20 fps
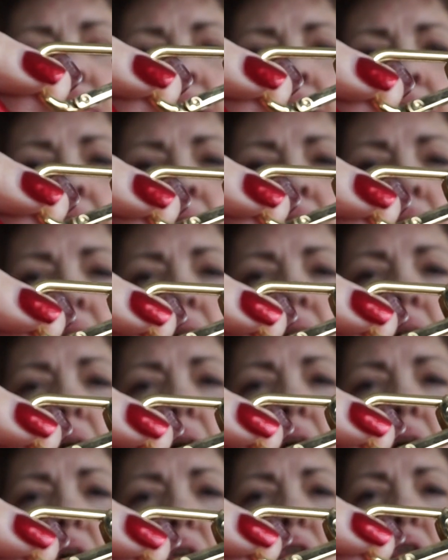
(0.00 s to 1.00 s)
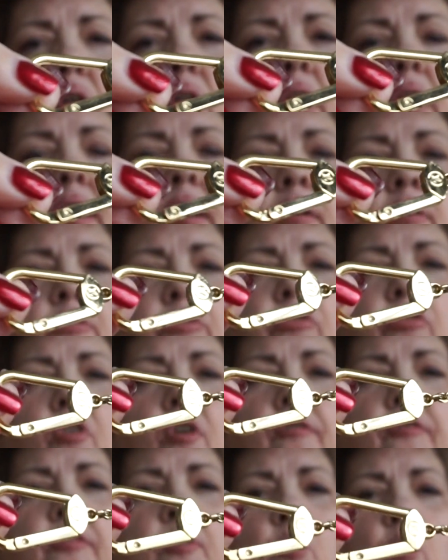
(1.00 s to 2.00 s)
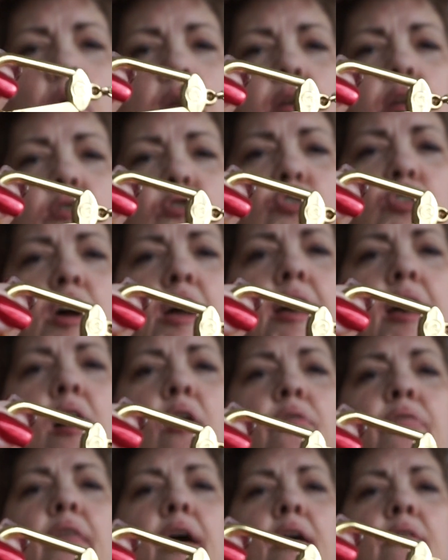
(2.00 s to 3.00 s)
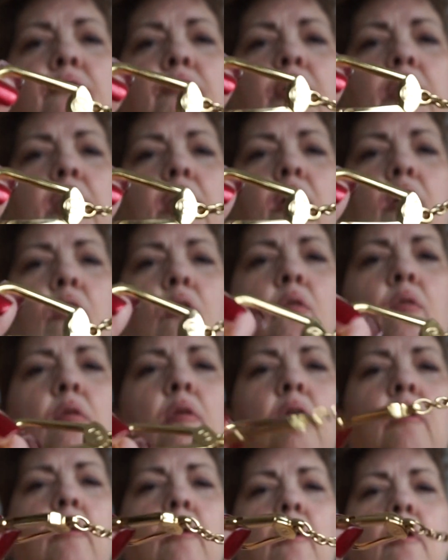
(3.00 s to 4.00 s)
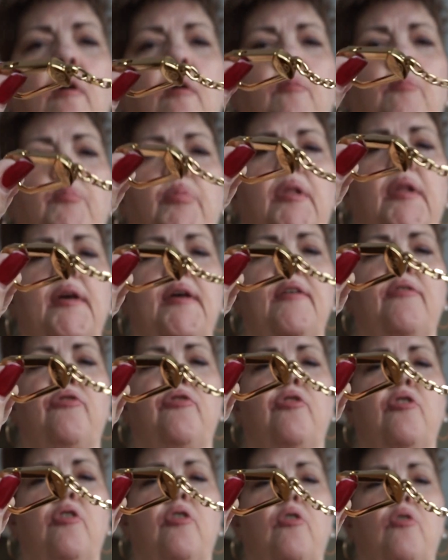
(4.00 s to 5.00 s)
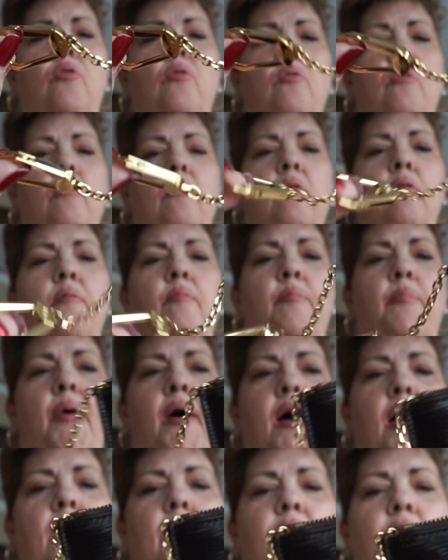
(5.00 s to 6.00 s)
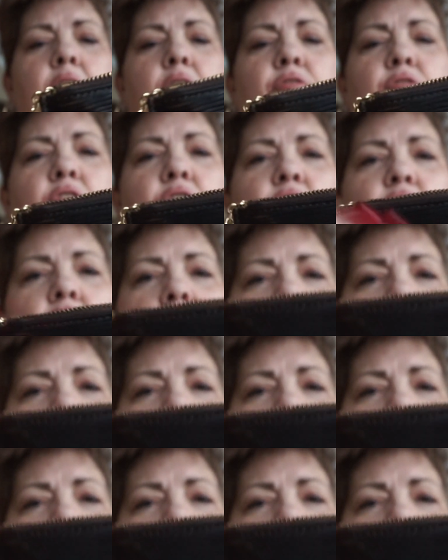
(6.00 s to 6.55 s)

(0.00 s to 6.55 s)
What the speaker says: that earlier, so if you wanted to check out that video, please do. But this is